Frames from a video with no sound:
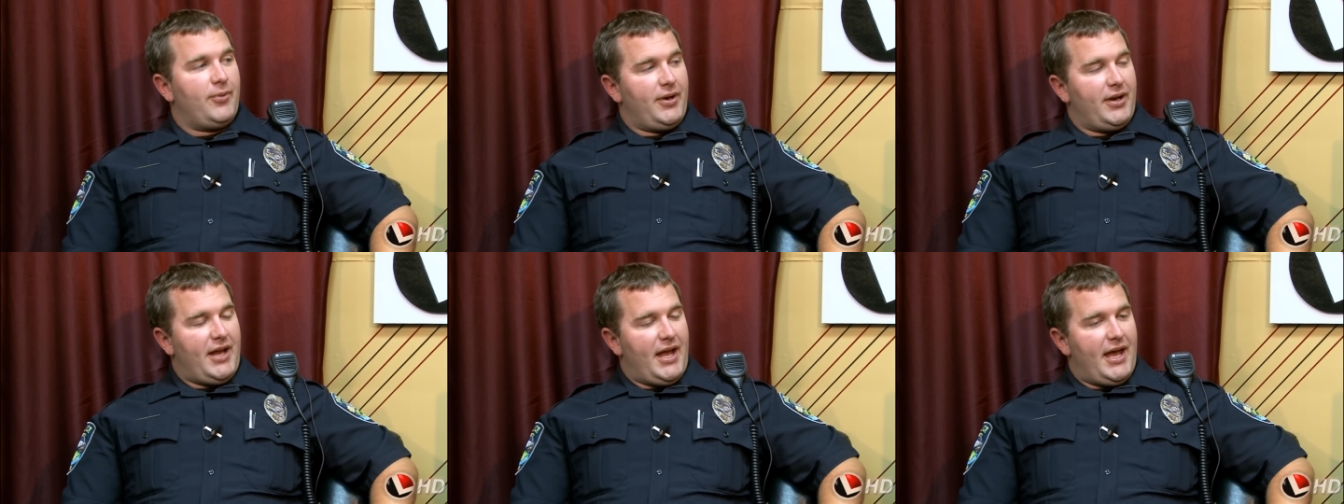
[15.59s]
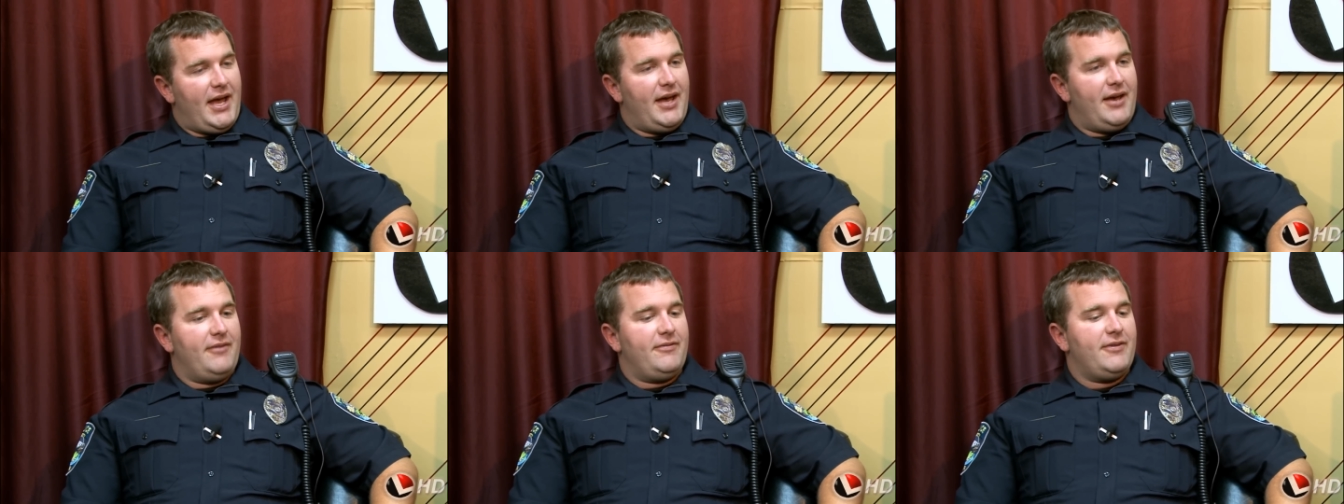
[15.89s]
We're going to
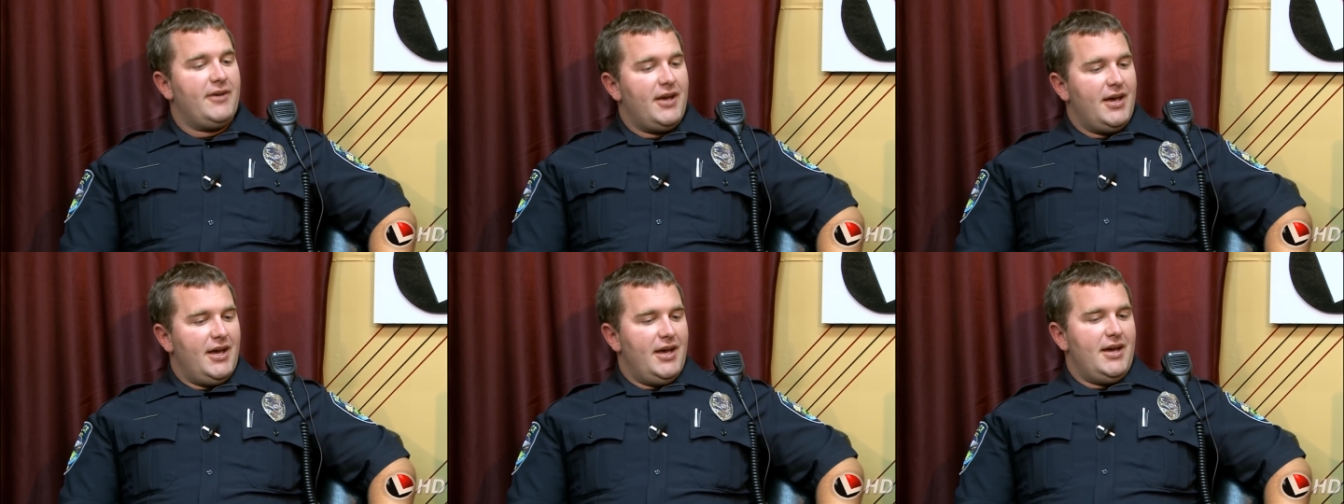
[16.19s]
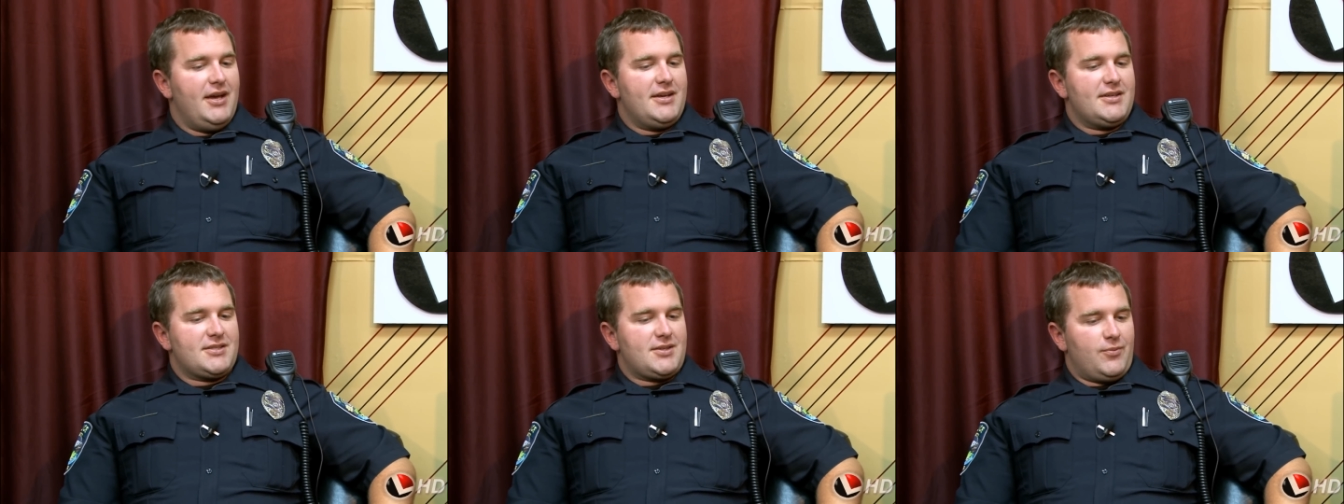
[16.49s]
have
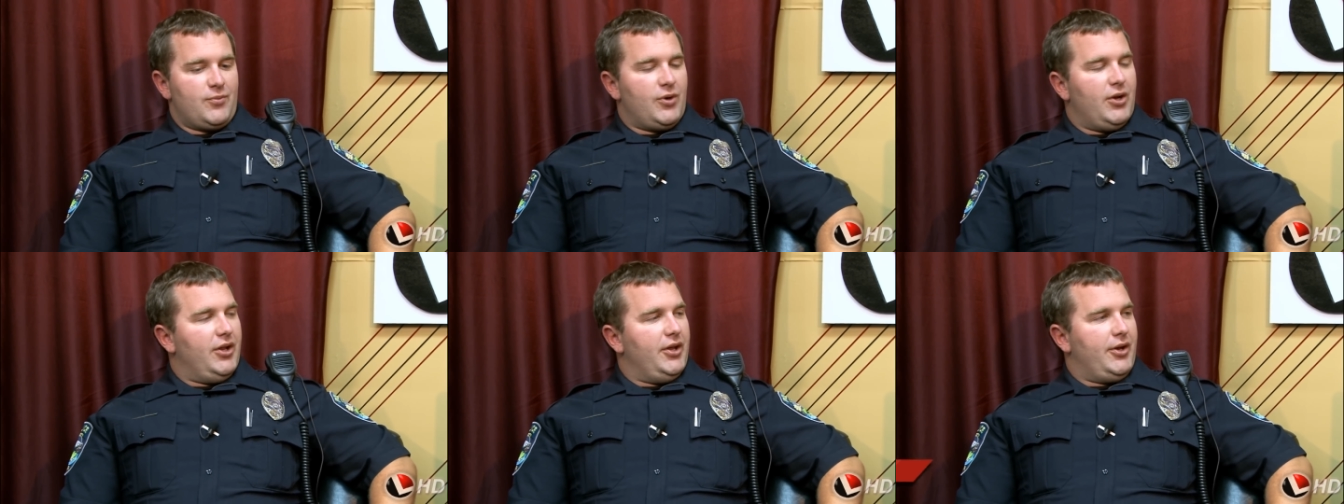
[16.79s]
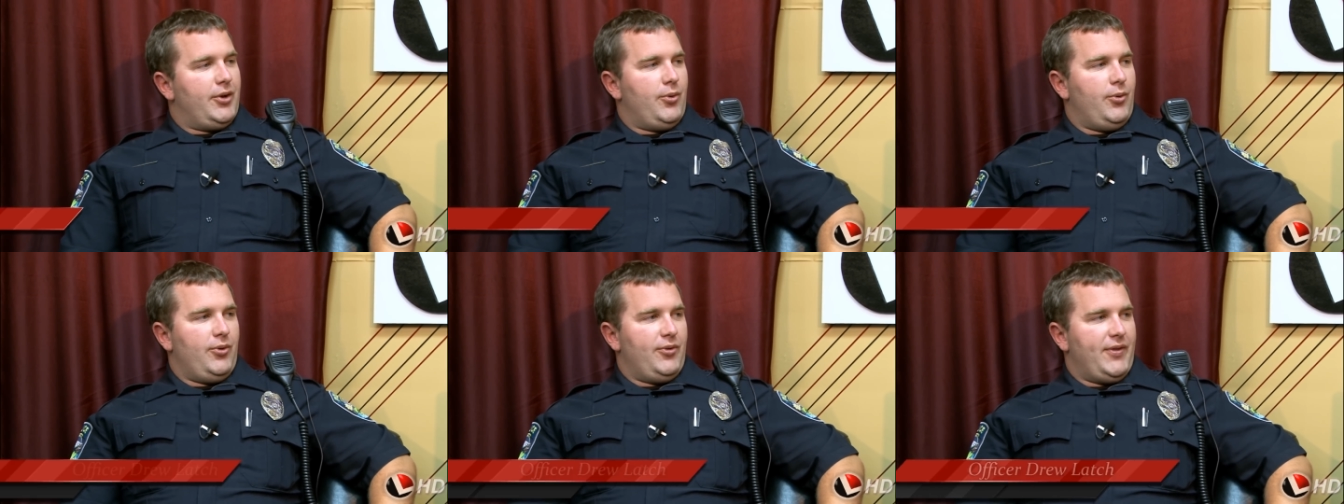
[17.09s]
some
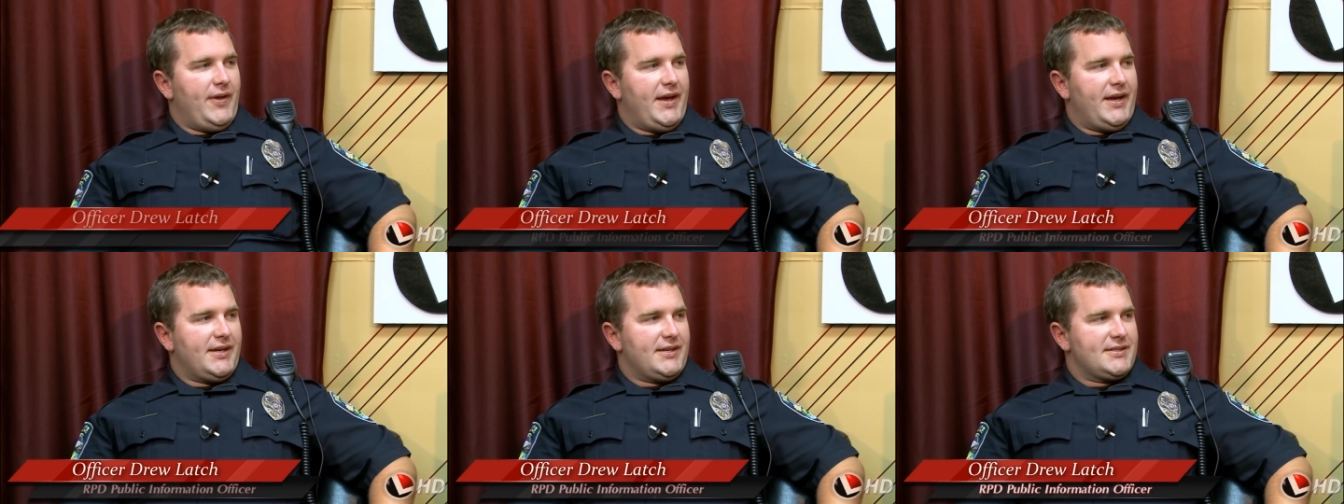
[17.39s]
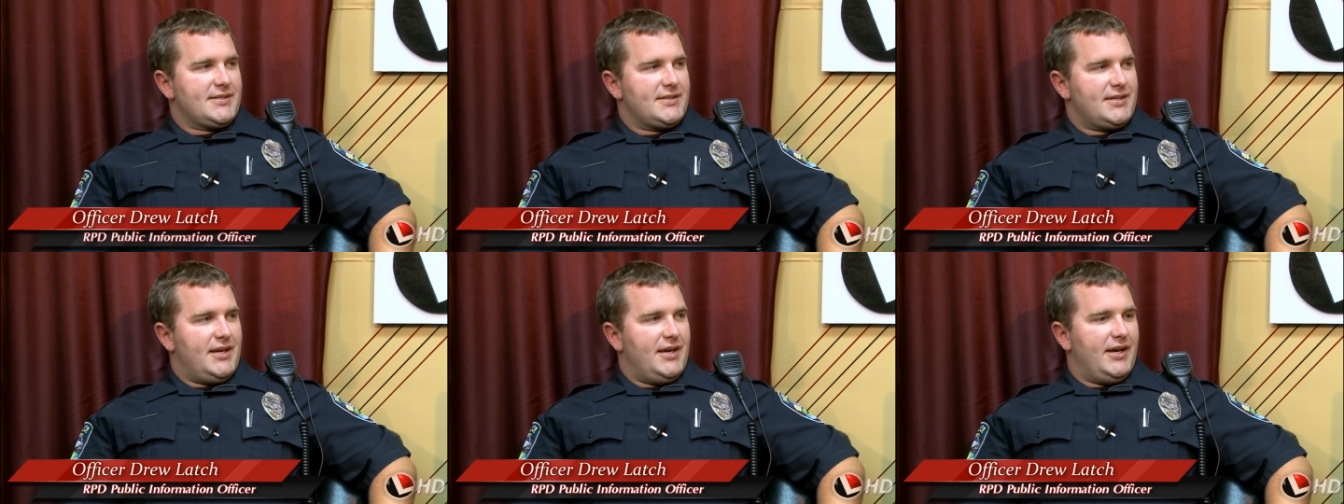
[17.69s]
really cool
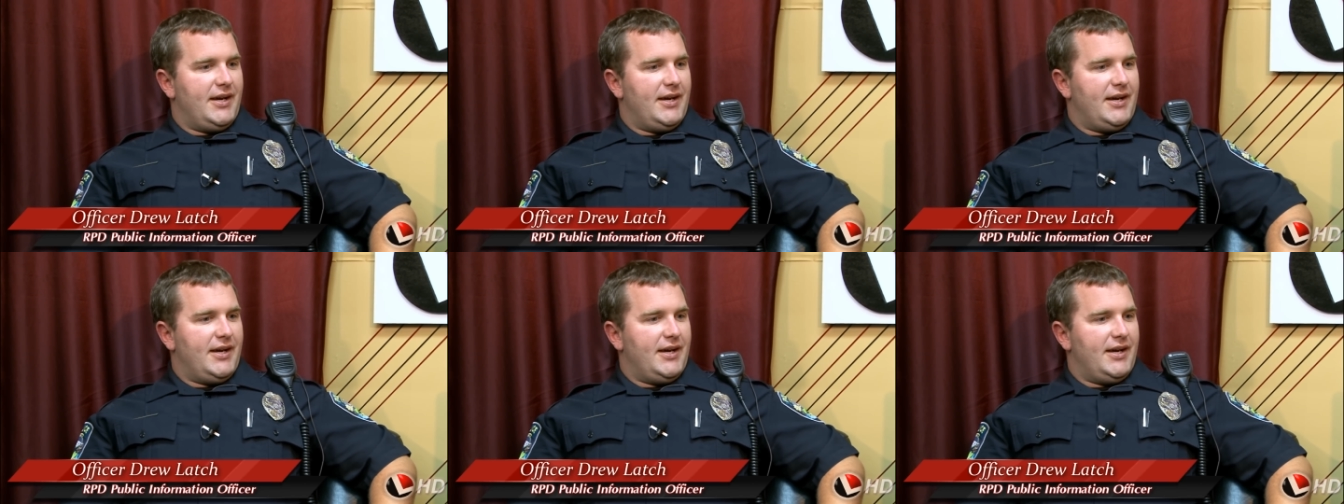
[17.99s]
things.